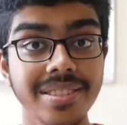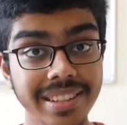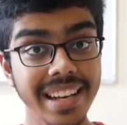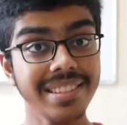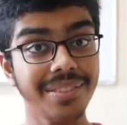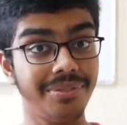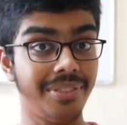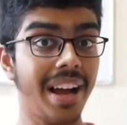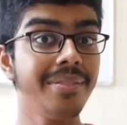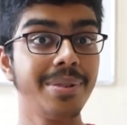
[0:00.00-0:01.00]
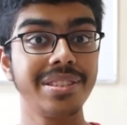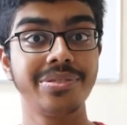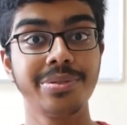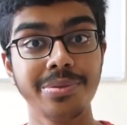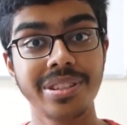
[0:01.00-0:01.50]
So that is the 5 ways
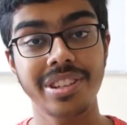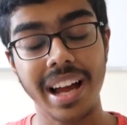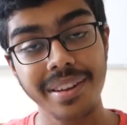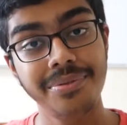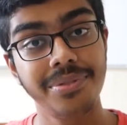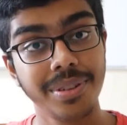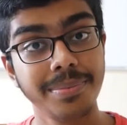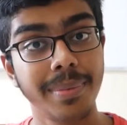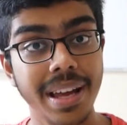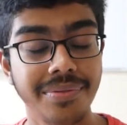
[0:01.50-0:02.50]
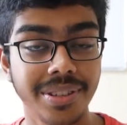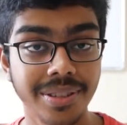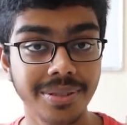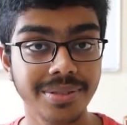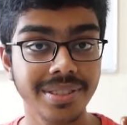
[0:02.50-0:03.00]
through which I film my
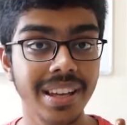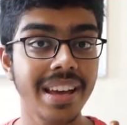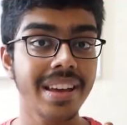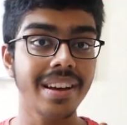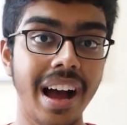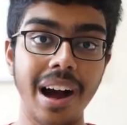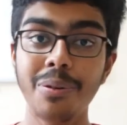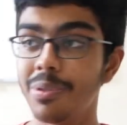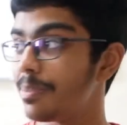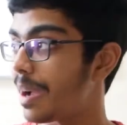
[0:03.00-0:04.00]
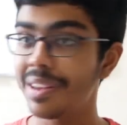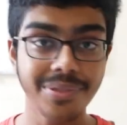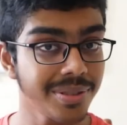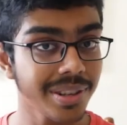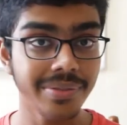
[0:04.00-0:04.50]
videos. How will my
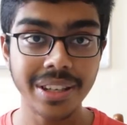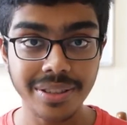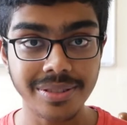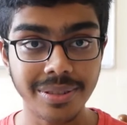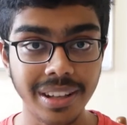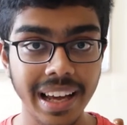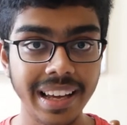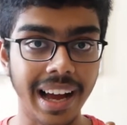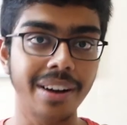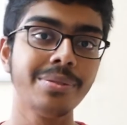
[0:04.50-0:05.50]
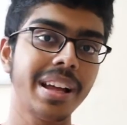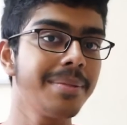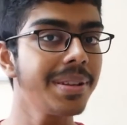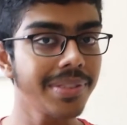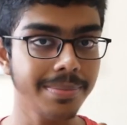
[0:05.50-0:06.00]
future videos look like? How will I
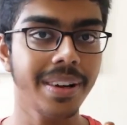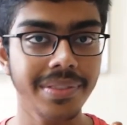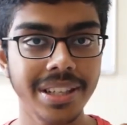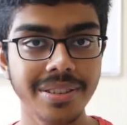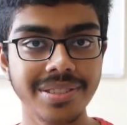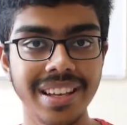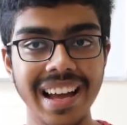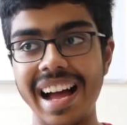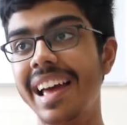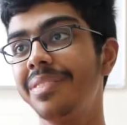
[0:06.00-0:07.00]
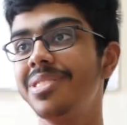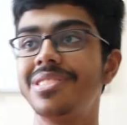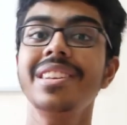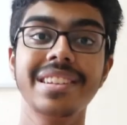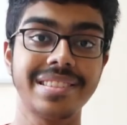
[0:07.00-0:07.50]
be filming my videos? I have to
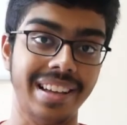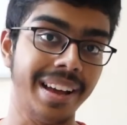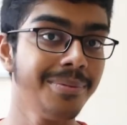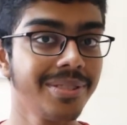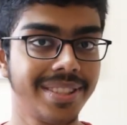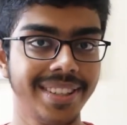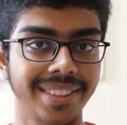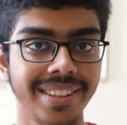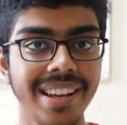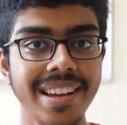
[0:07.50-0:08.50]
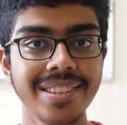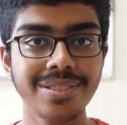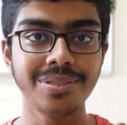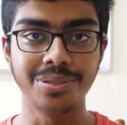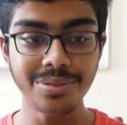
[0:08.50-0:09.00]
see, time will tell.
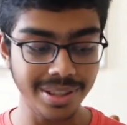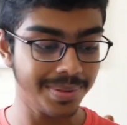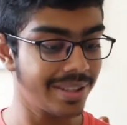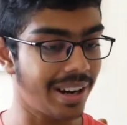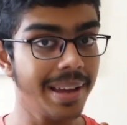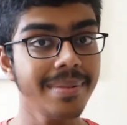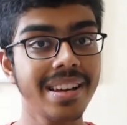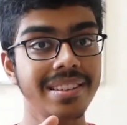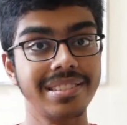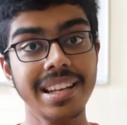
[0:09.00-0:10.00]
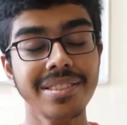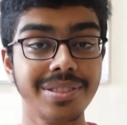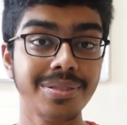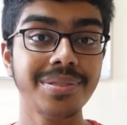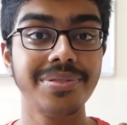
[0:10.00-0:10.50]
So do subscribe, stay
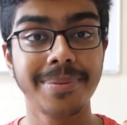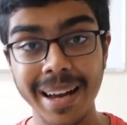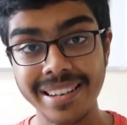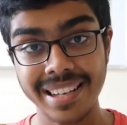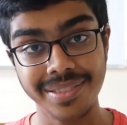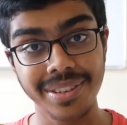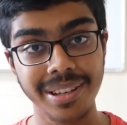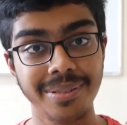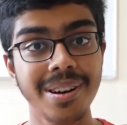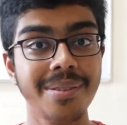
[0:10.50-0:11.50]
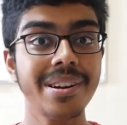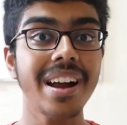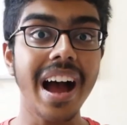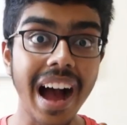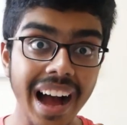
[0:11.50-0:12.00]
tuned for my next video
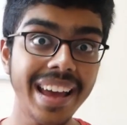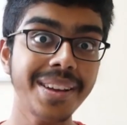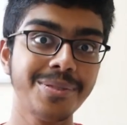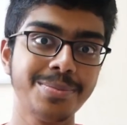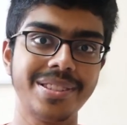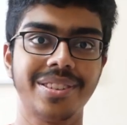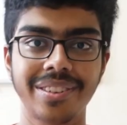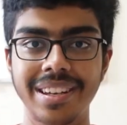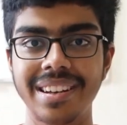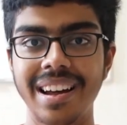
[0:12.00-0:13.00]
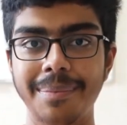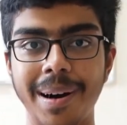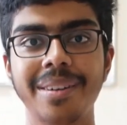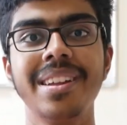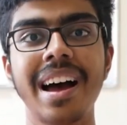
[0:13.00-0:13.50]
where I will be talking
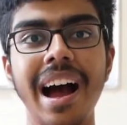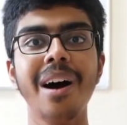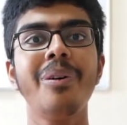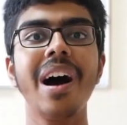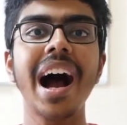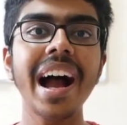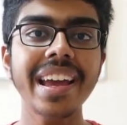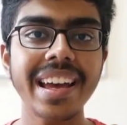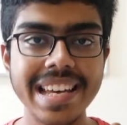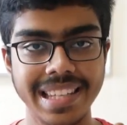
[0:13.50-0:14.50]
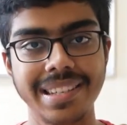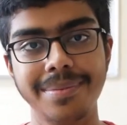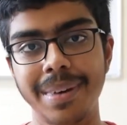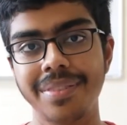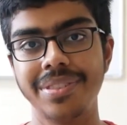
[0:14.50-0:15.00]
about how I edit
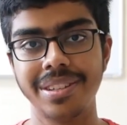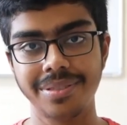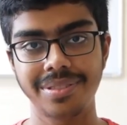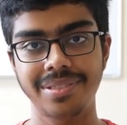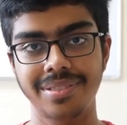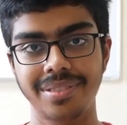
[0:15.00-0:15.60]
my videos.